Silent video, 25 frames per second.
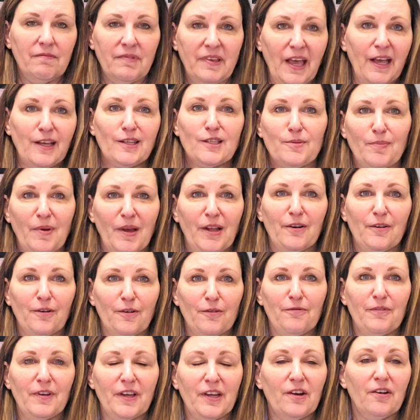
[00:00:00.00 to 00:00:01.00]
guess better
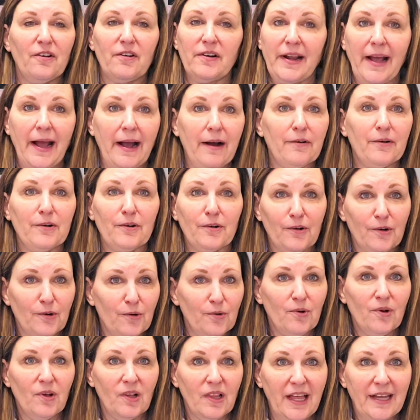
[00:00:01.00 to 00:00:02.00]
or figure it out, or
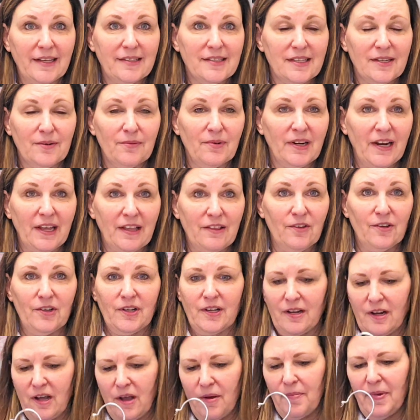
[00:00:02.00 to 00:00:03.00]
Google Lens it when I look
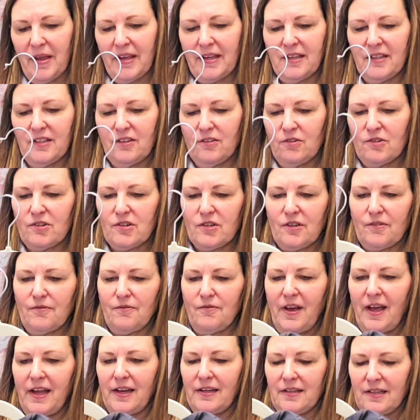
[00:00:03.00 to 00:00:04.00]
it up. I can usually
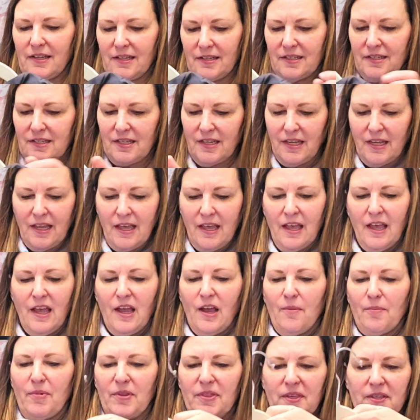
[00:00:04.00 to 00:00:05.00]
find it.
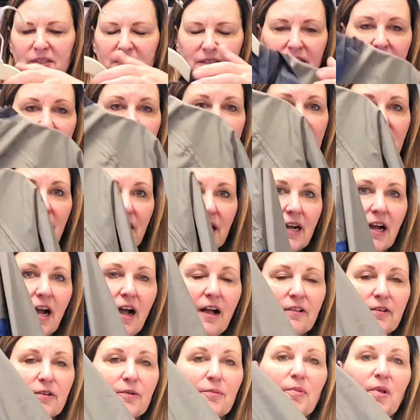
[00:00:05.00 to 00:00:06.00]
But this is a
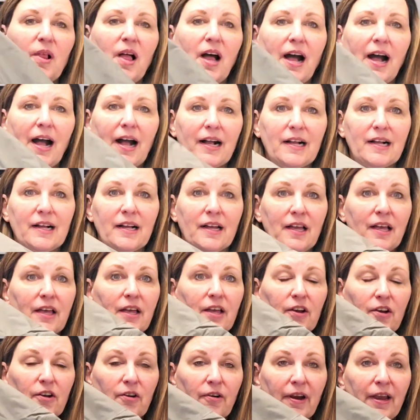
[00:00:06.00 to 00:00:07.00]
color block,
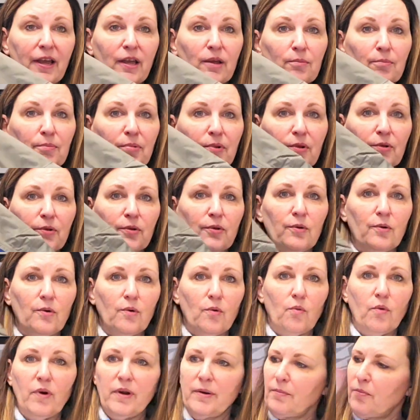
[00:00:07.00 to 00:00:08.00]
gray and
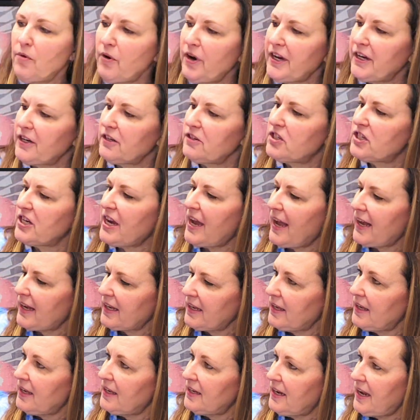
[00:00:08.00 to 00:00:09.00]
blue windbreaker
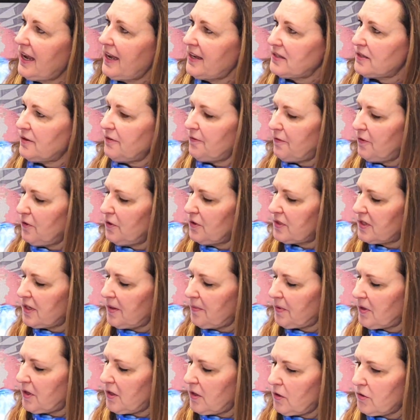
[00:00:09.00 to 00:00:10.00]
jacket, has a full
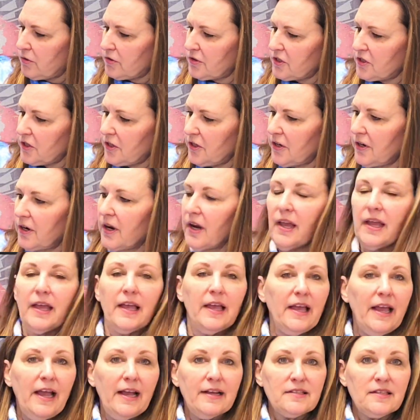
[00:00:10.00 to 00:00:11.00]
zip closure,
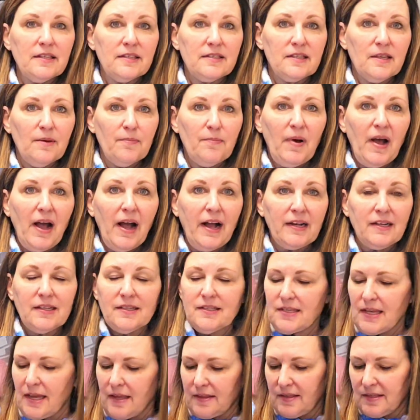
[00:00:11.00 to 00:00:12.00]
has a zip
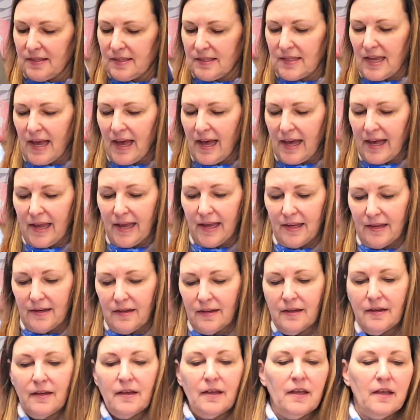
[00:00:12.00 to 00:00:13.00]
pockets on the
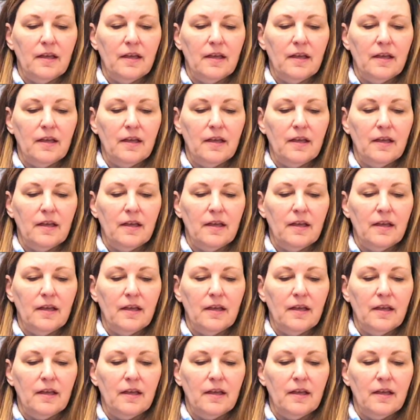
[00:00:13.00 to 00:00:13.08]
side,